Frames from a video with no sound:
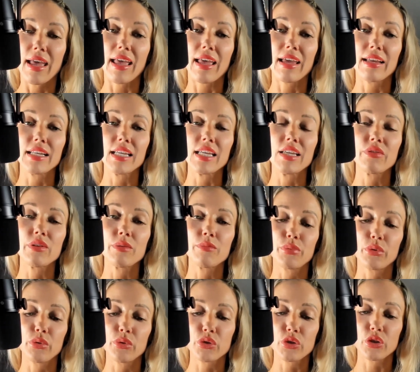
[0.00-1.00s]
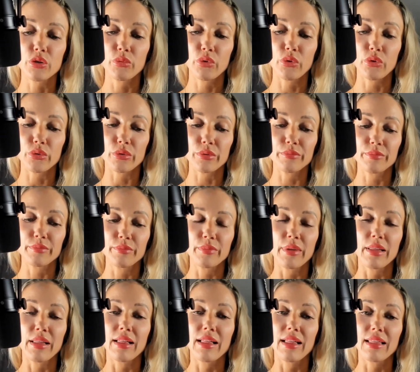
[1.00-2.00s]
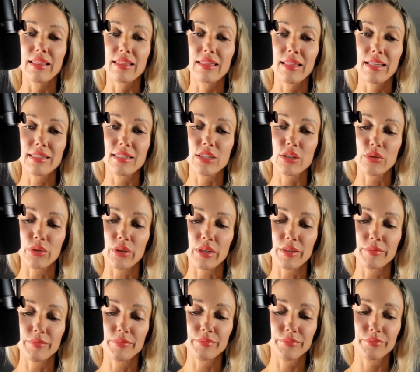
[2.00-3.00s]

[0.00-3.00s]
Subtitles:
and even boost your mood. Let's do it.